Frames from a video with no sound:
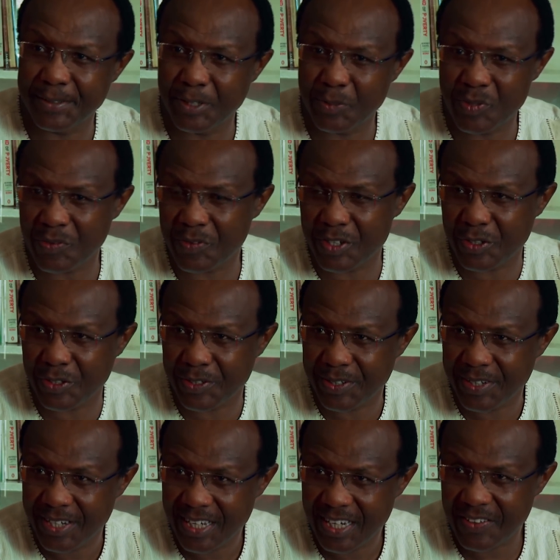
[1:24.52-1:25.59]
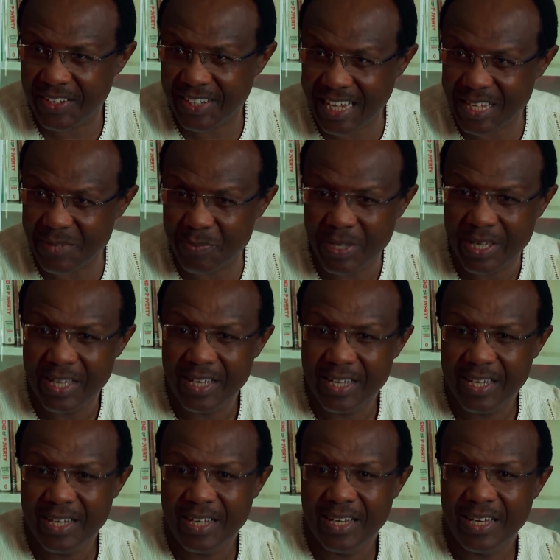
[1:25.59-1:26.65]
observation at the time,
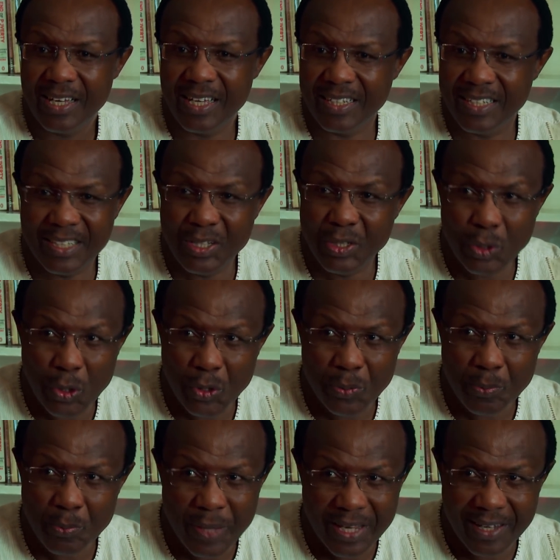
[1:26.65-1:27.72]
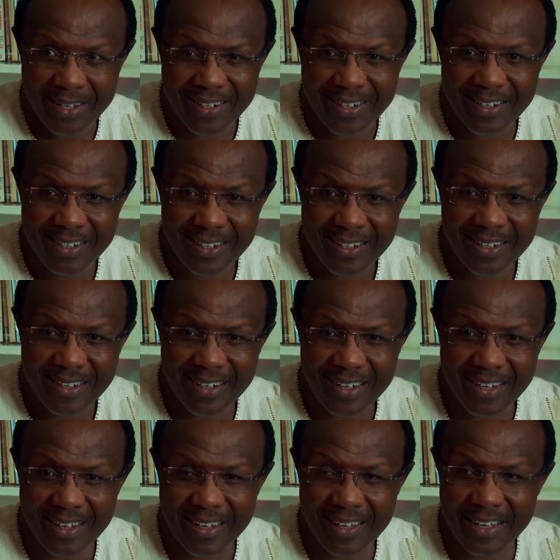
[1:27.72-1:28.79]
it did not make
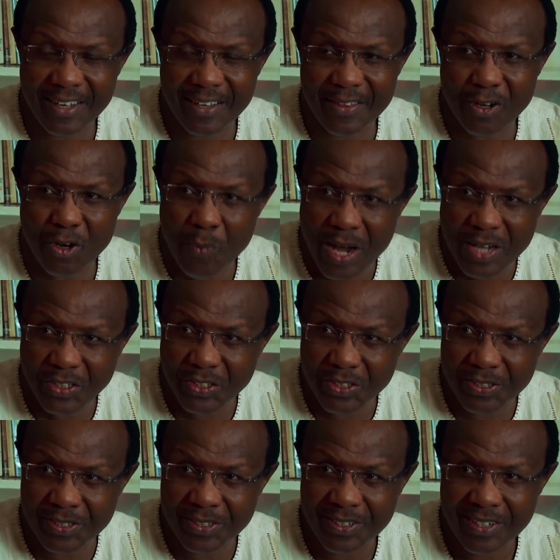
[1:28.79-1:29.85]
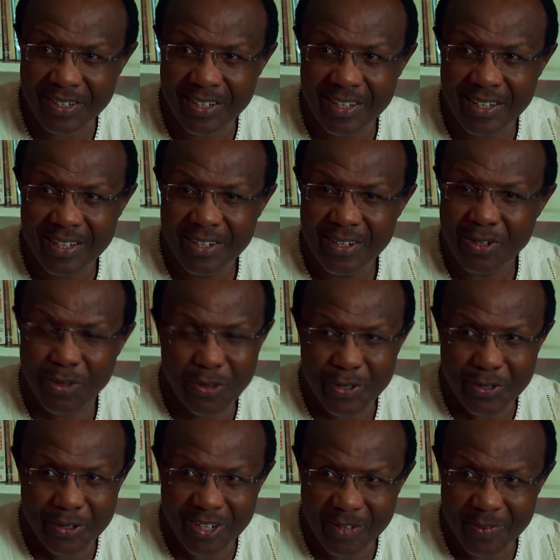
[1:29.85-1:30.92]
either commercial or
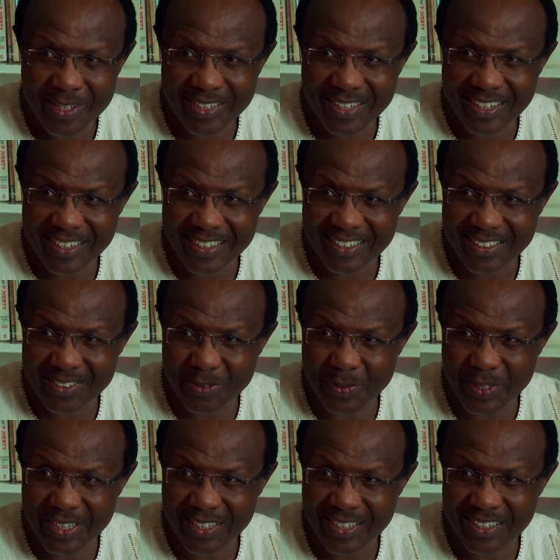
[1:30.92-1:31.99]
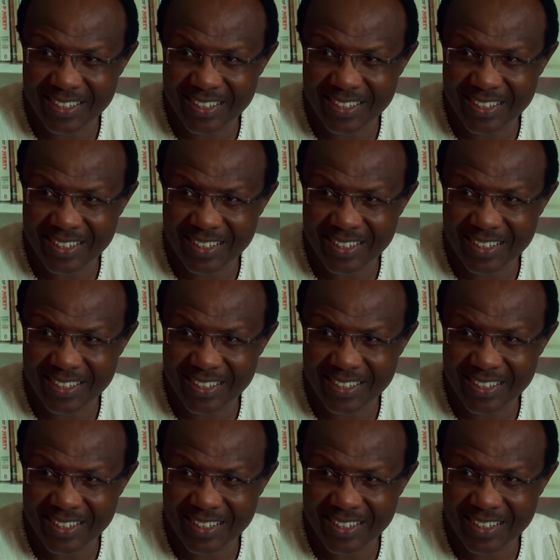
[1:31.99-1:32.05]
economic sense to me.